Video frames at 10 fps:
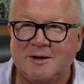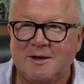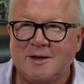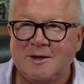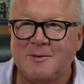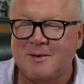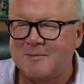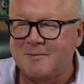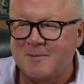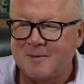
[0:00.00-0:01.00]

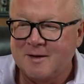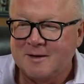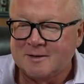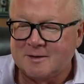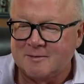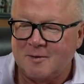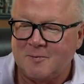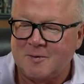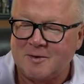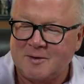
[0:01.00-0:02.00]
Kalimba. Oh,
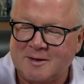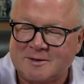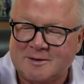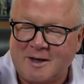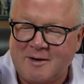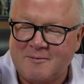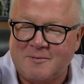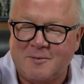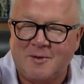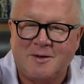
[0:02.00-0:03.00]
here it is.
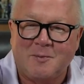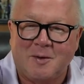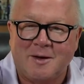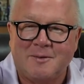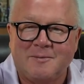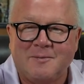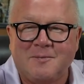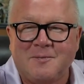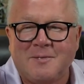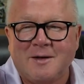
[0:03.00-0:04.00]
Well, you play it.
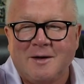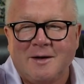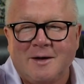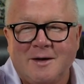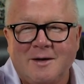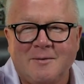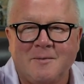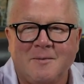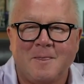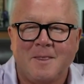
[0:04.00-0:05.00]
Didn't you play it
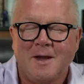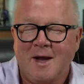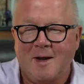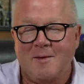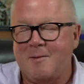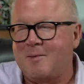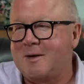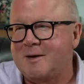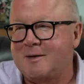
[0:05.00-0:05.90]
last time? I'm not playing it.